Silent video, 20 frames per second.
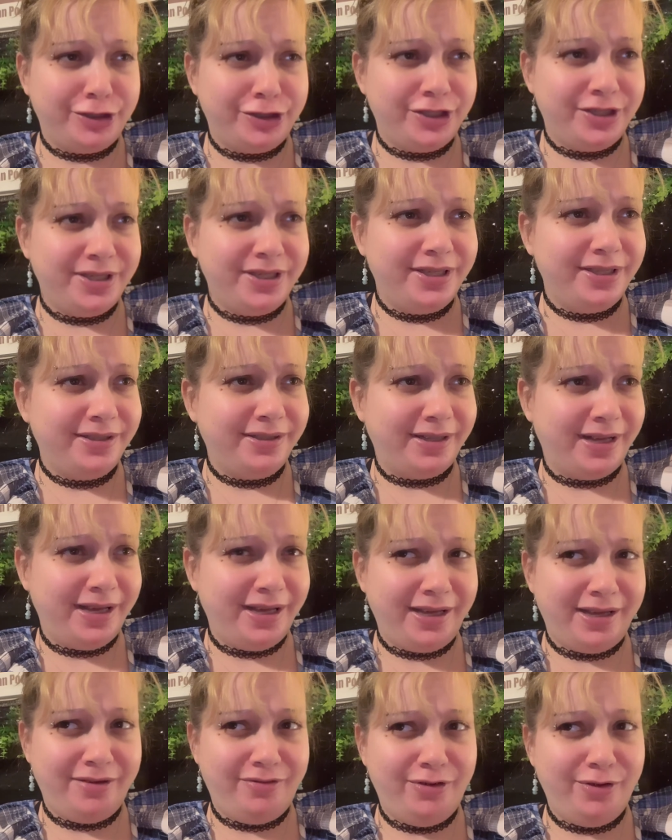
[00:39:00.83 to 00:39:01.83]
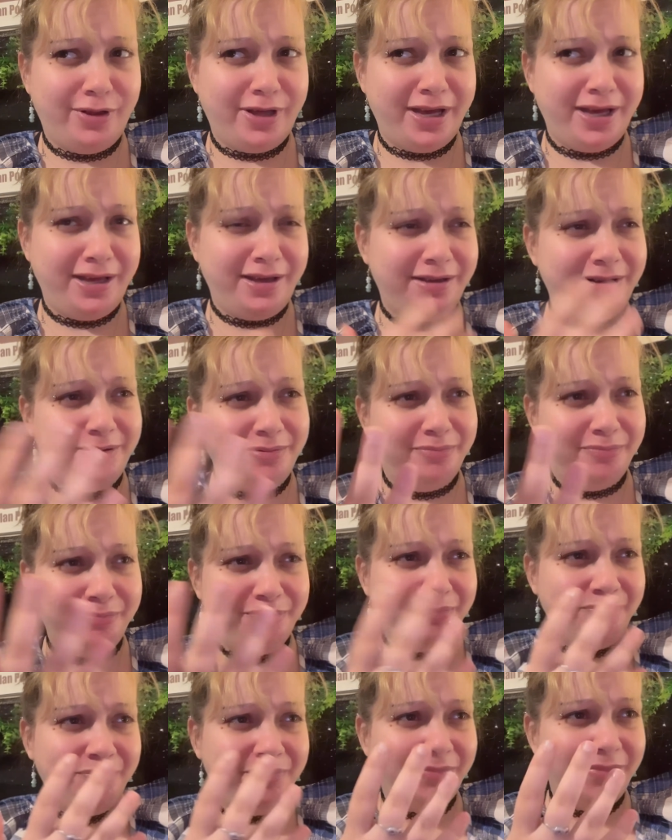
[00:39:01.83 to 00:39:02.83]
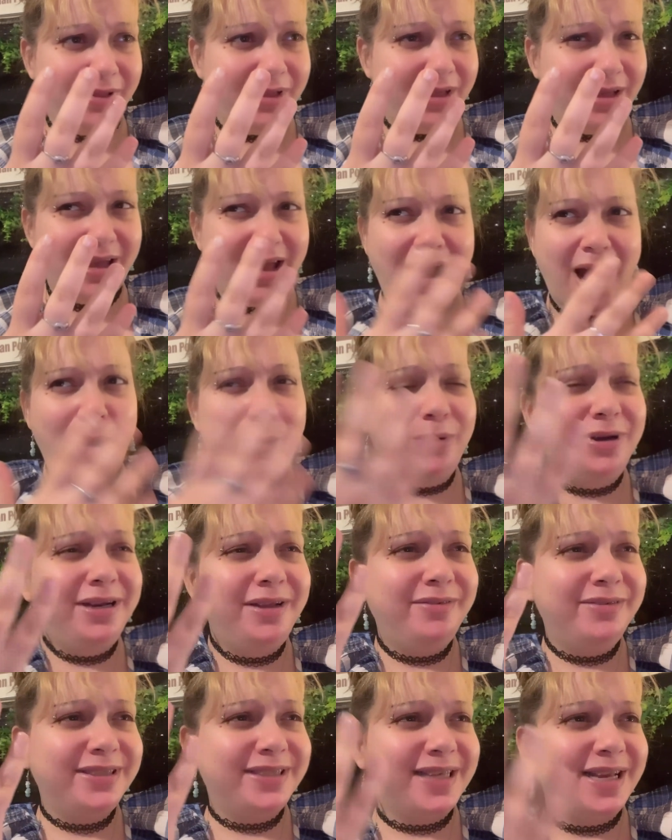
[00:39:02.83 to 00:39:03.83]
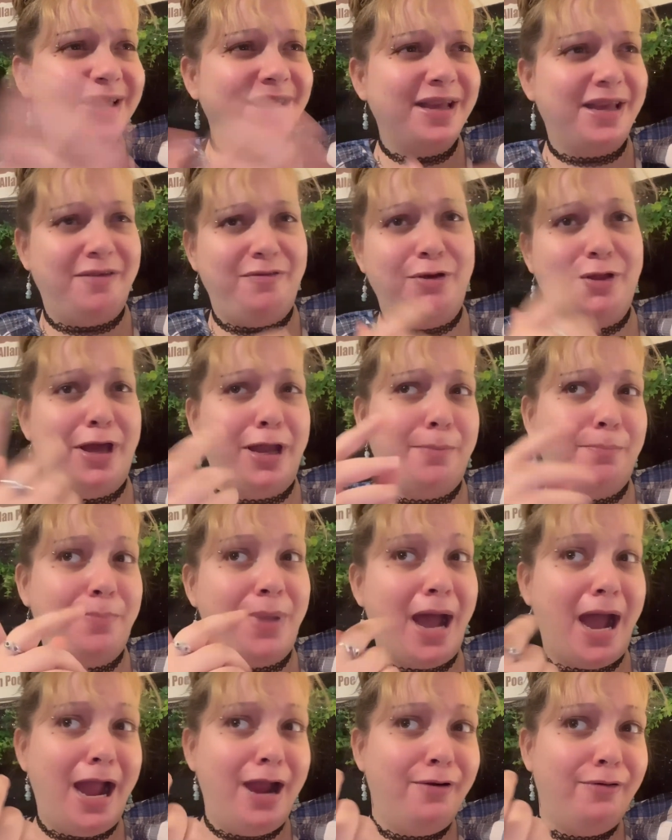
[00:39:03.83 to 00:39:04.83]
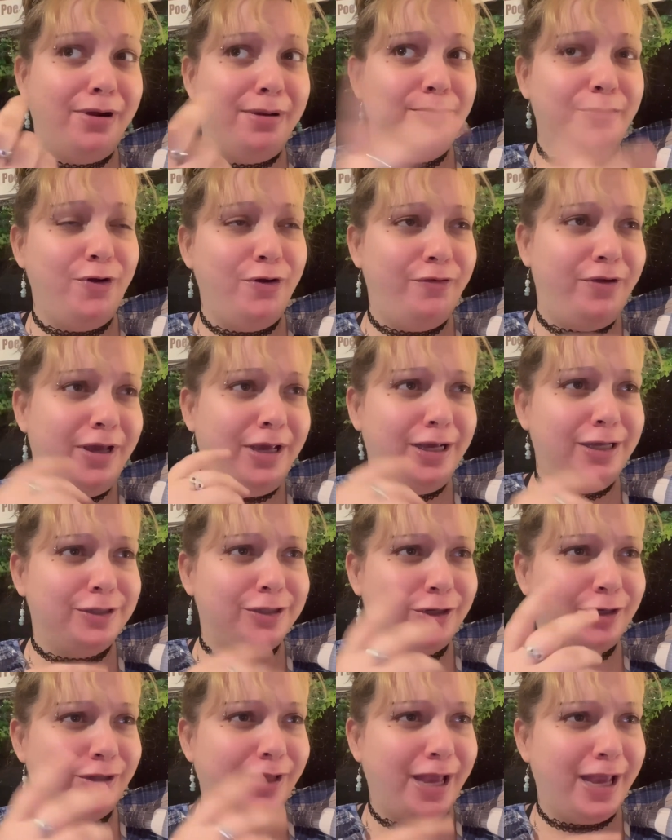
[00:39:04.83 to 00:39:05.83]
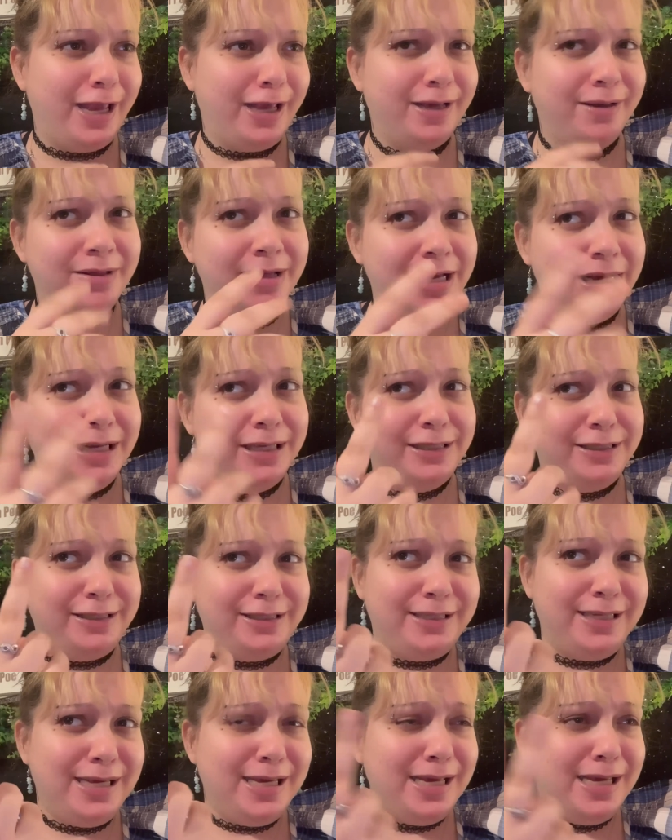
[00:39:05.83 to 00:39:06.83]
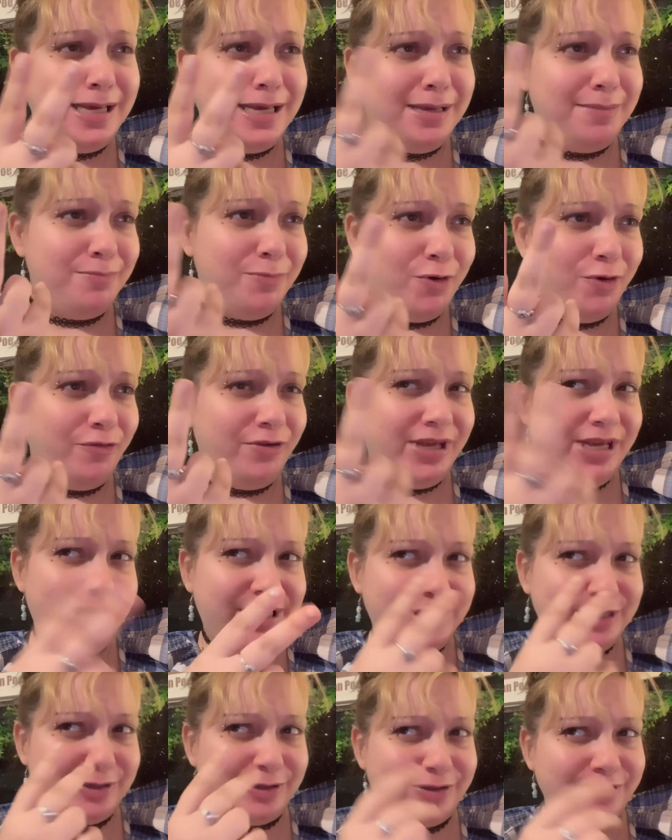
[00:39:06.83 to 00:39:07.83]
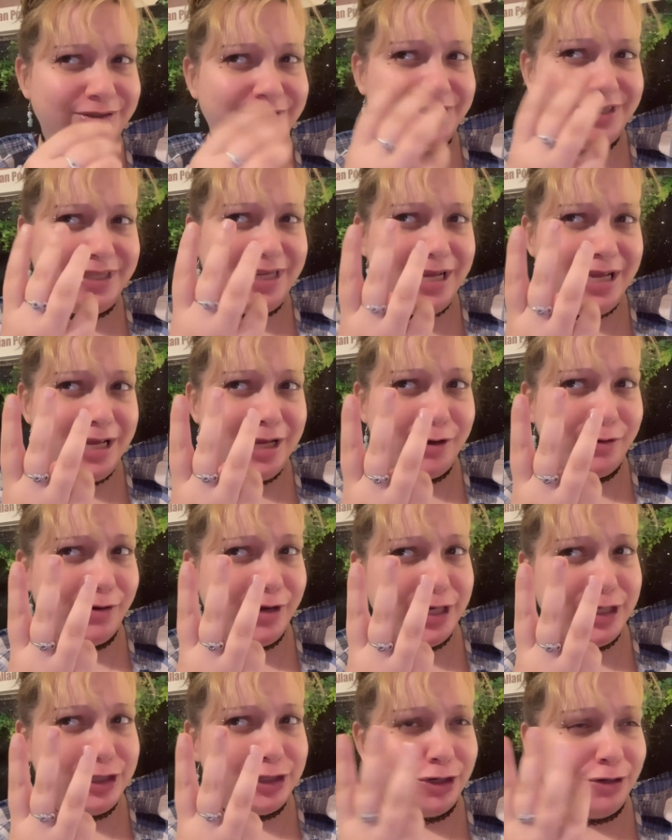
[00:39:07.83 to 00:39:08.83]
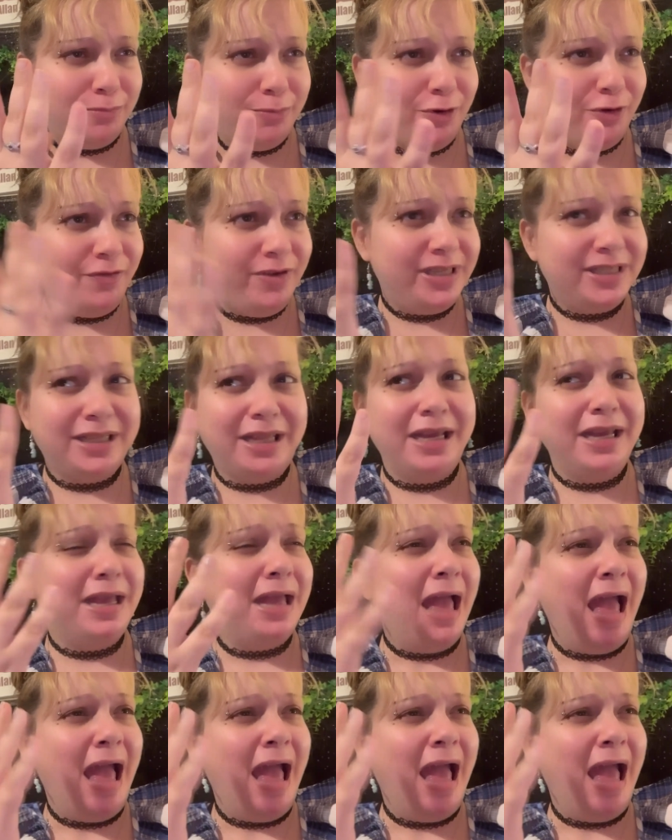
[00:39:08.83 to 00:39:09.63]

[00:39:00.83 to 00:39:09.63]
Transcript: it. Like, if you like, I wouldn't even say like if you like pirate movies or like sea movies or sea creature movie. Like,